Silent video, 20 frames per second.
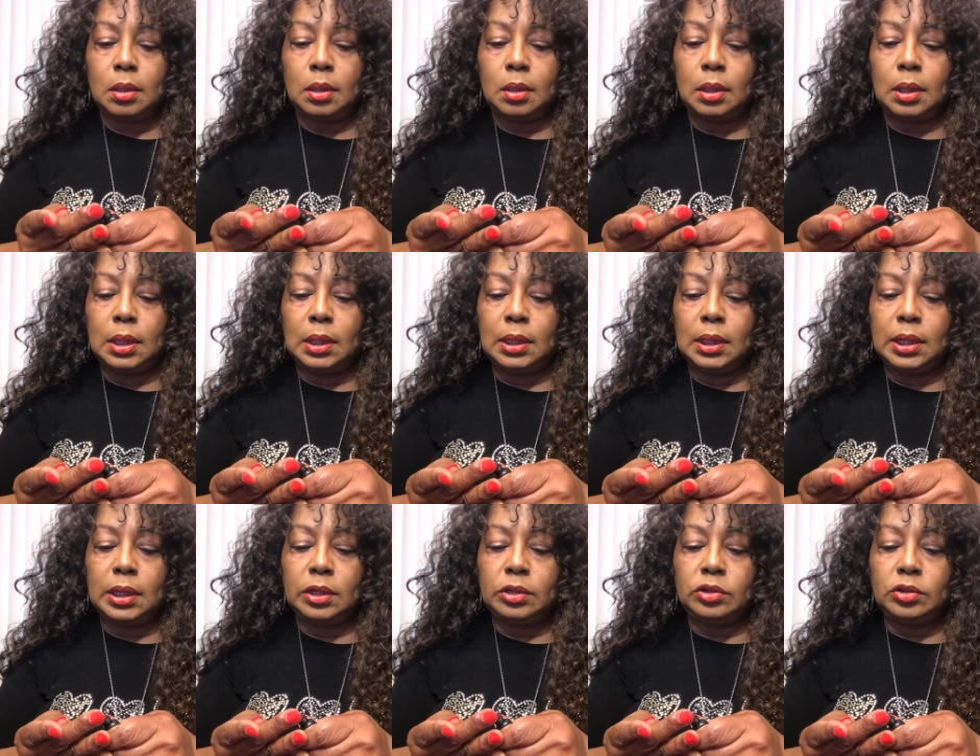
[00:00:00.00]
And
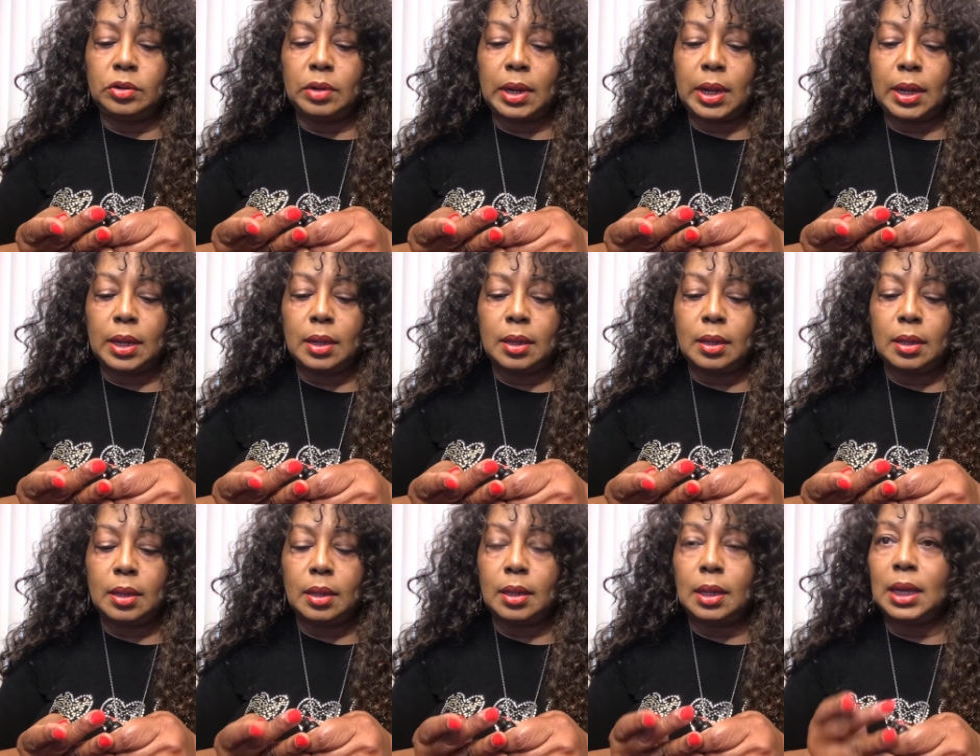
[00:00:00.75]
let it dry.
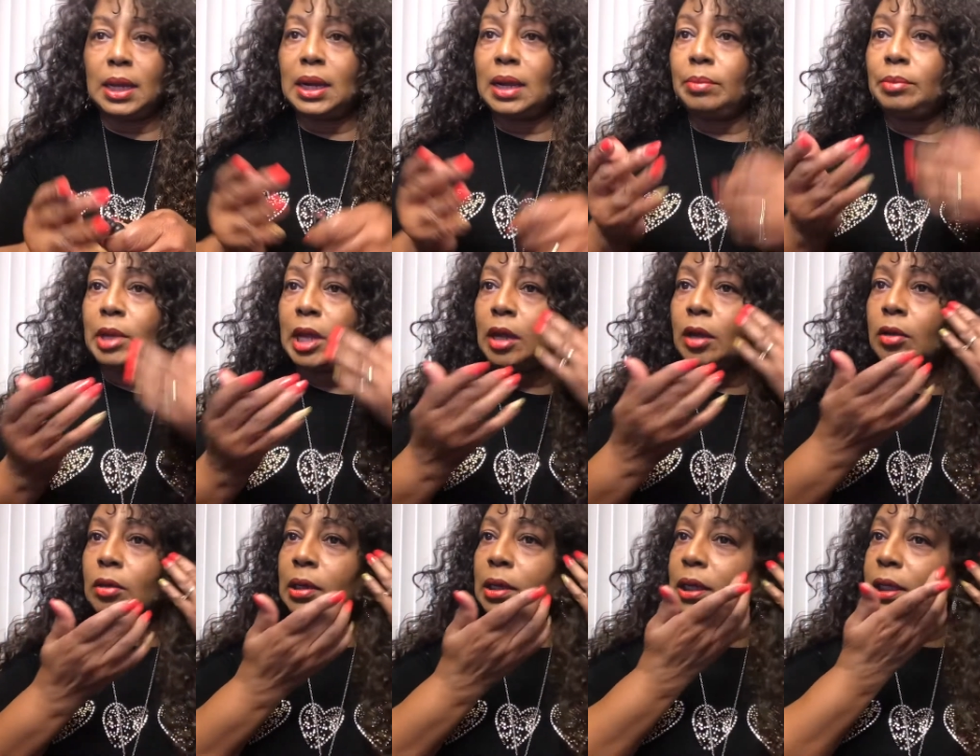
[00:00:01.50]
And I'm not
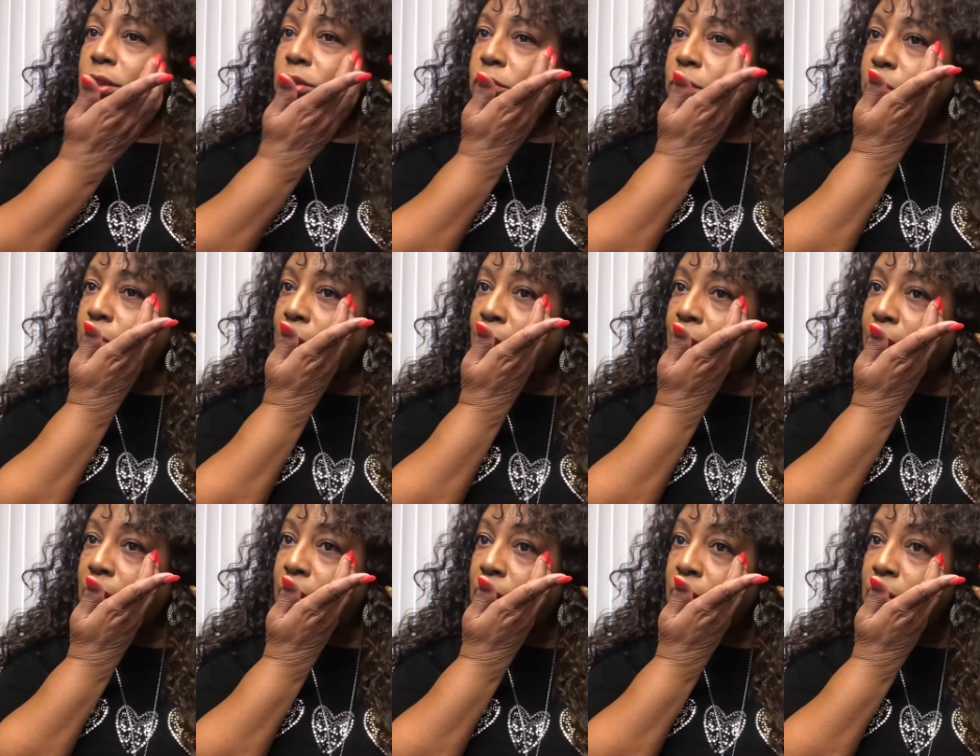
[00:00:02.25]
going to let you
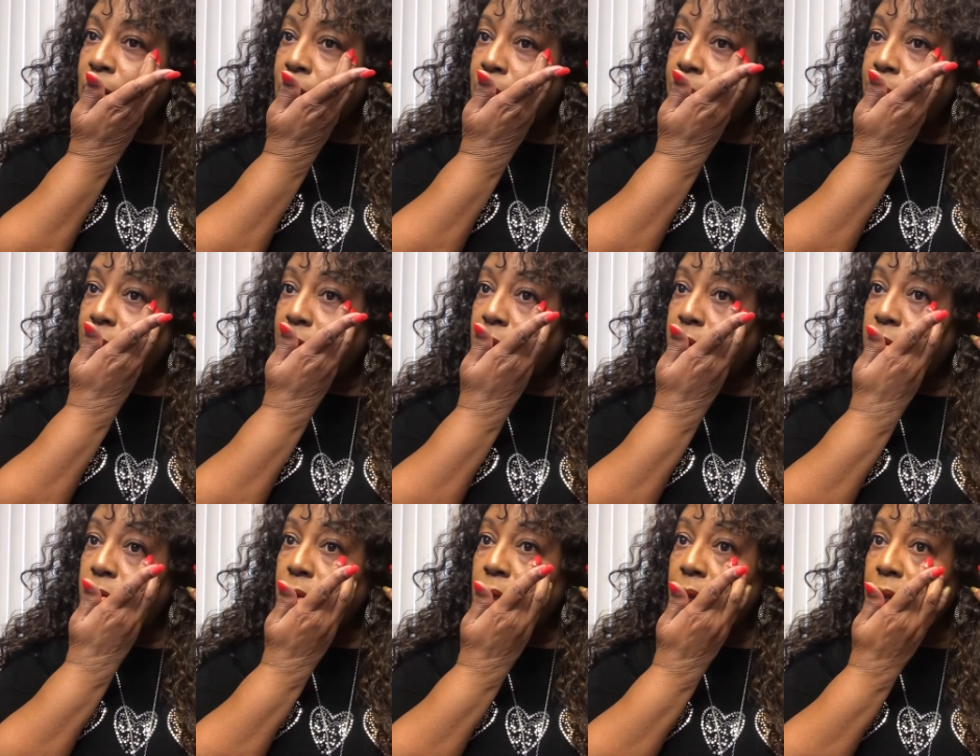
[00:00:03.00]
guys make
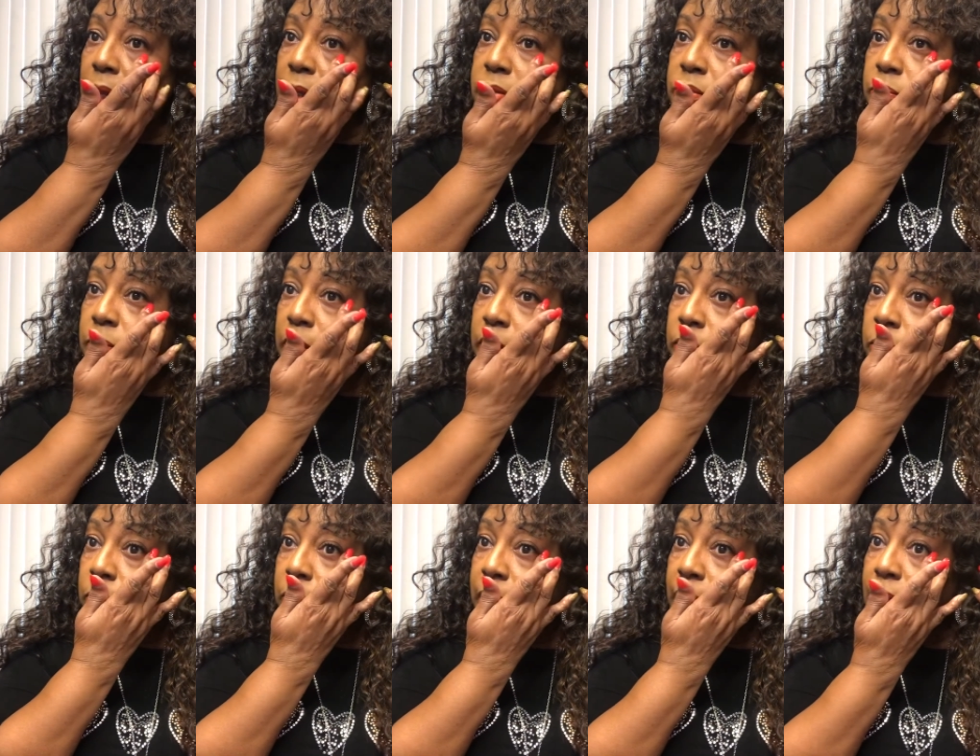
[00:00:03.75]
you guys rather
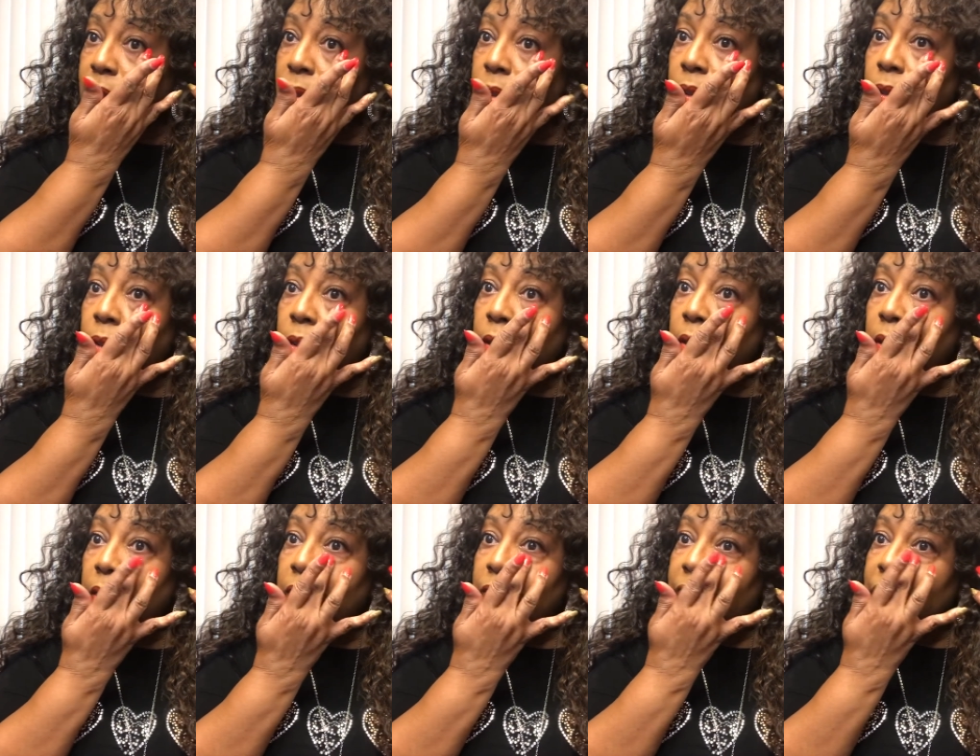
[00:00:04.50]
wait
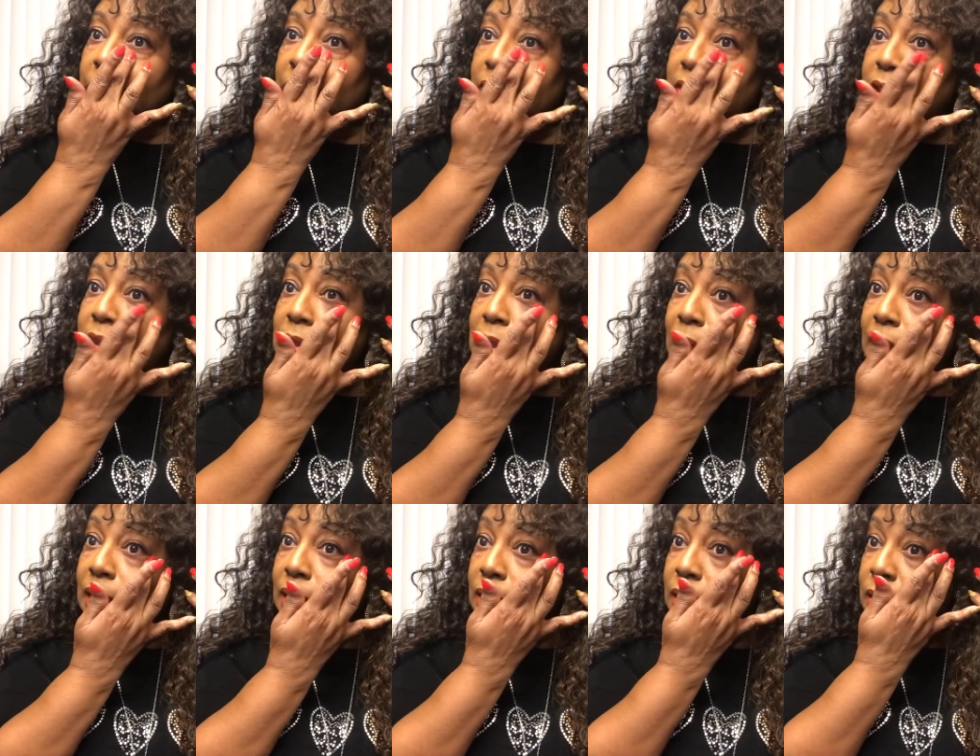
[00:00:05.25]
for this
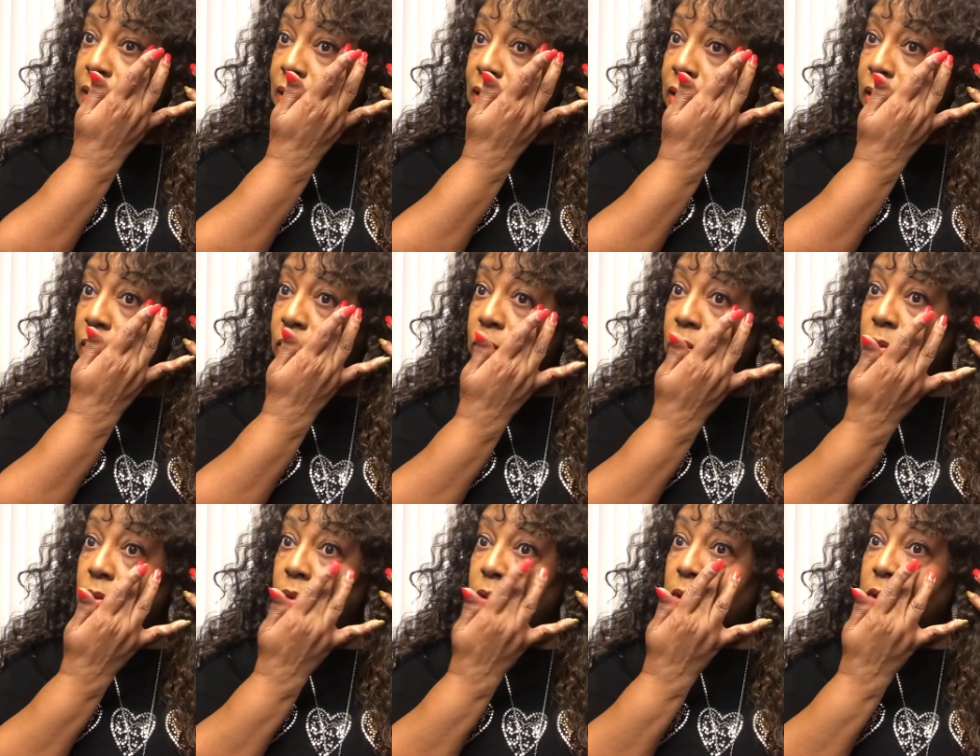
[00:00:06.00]
second coat
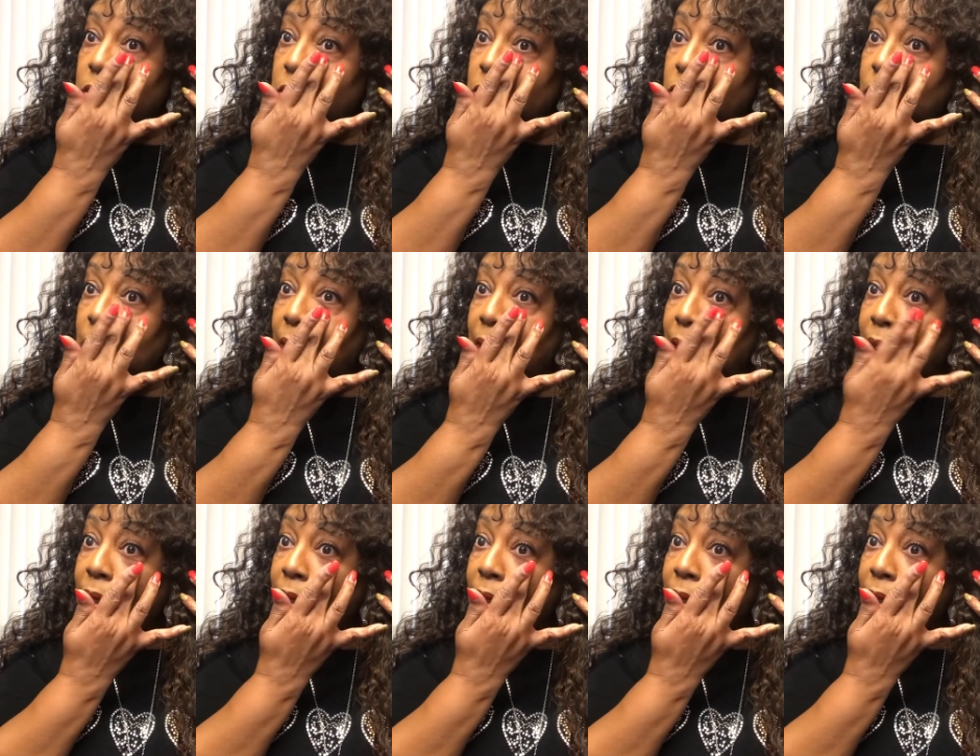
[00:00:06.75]
to dry.